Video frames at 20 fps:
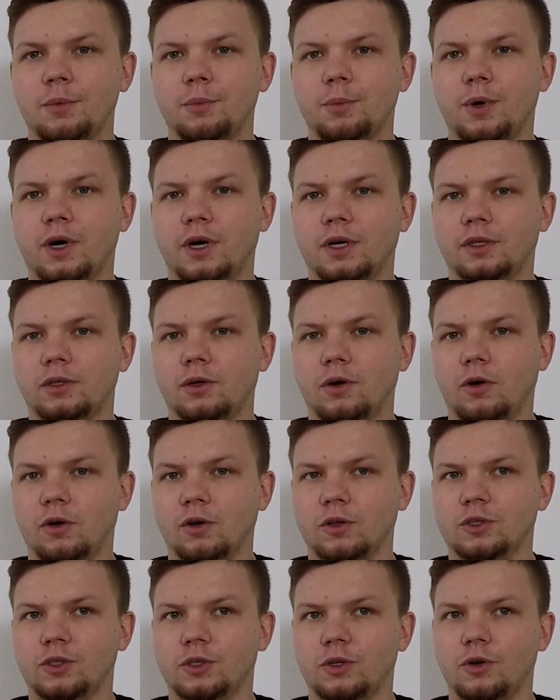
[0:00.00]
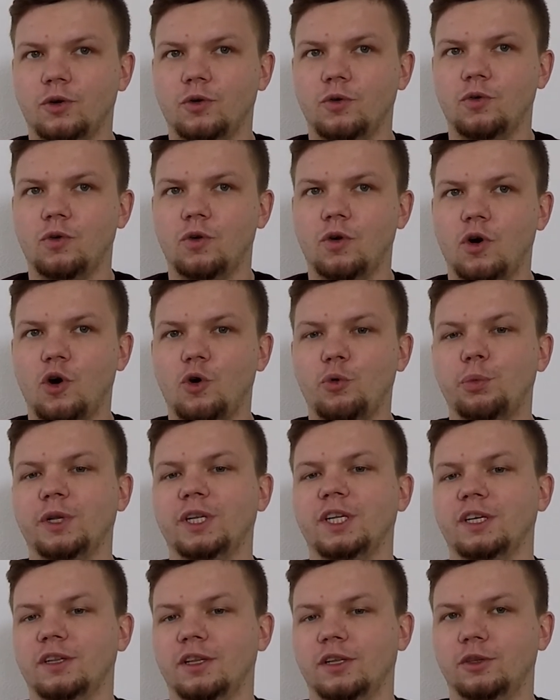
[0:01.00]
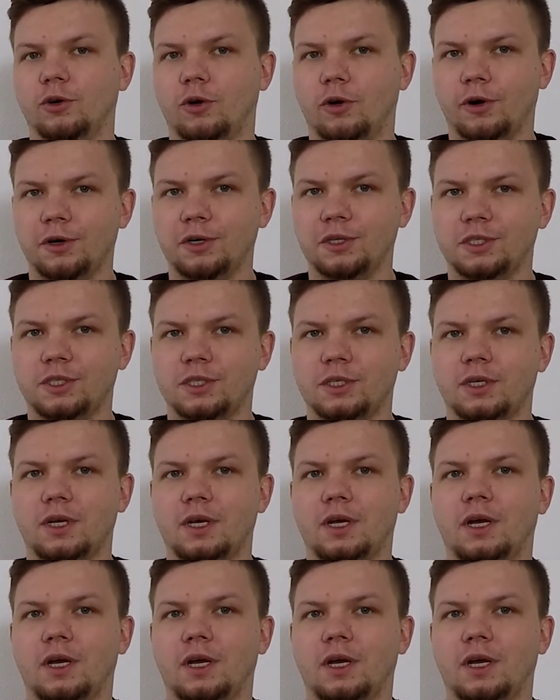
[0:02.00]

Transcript: but also opening the doors